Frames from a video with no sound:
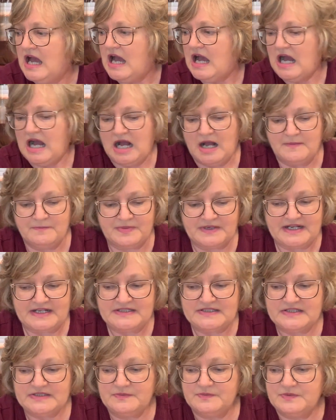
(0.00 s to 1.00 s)
But I
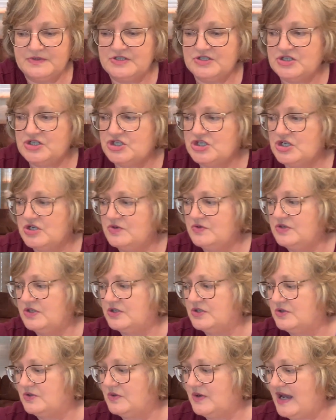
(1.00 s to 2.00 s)
did want to show
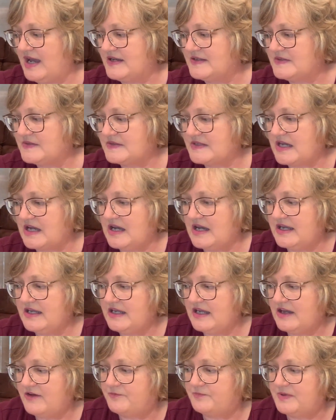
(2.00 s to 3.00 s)
you, as I
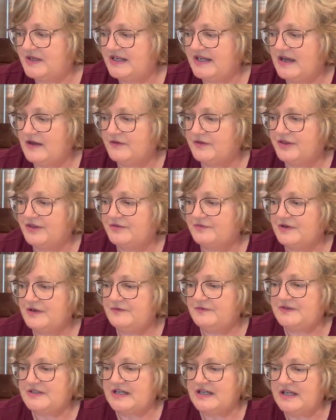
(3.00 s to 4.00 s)
have been out
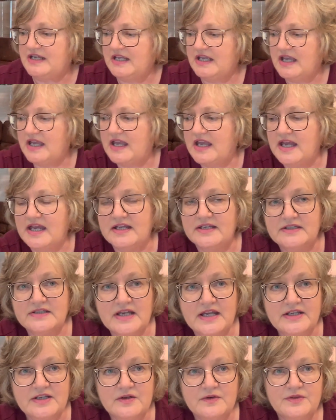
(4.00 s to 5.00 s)
thrifting, and
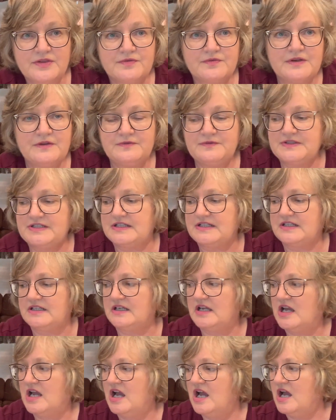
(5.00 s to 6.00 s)
I go
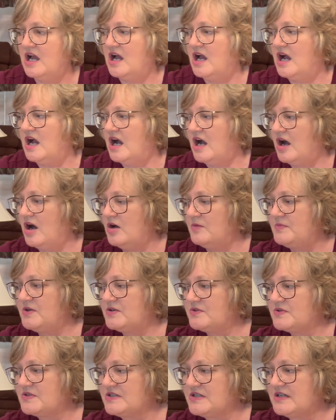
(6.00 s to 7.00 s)
thrifting
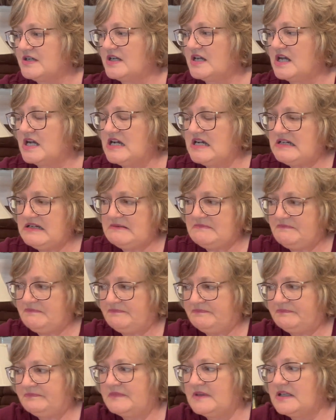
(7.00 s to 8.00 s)
almost,
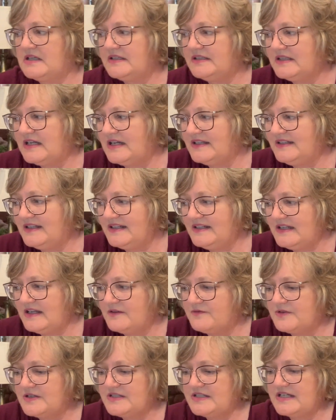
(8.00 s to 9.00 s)
not
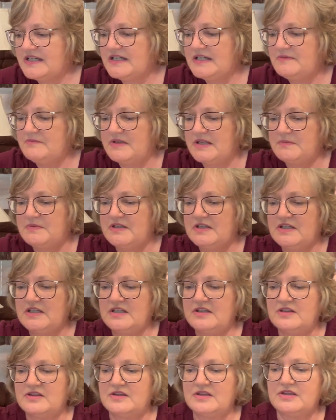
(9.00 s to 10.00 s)
every day,
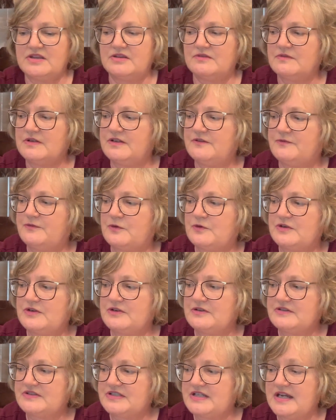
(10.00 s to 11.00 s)
maybe
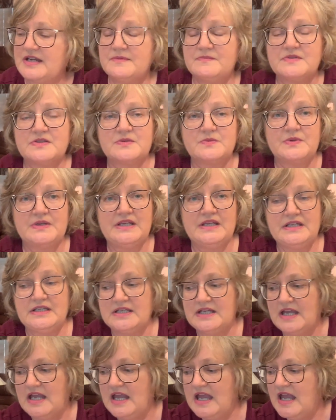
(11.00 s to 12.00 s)
3-4 times a
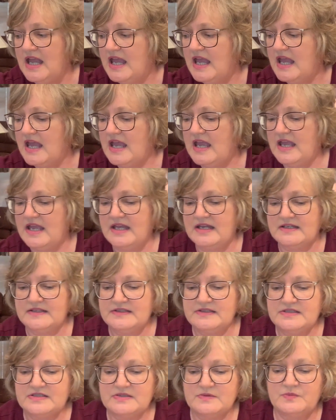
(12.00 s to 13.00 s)
week,
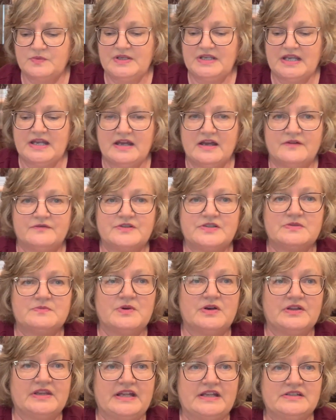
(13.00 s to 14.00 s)
and we have a
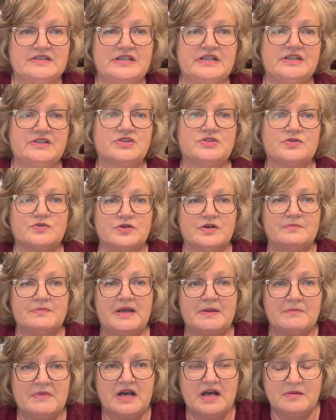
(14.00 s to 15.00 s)
small antique store,
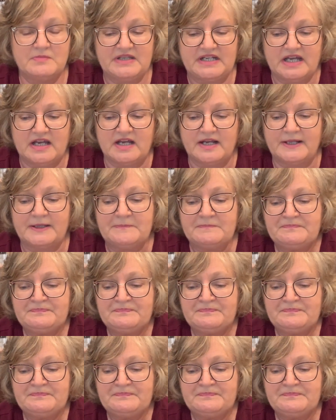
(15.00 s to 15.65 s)
my mom and I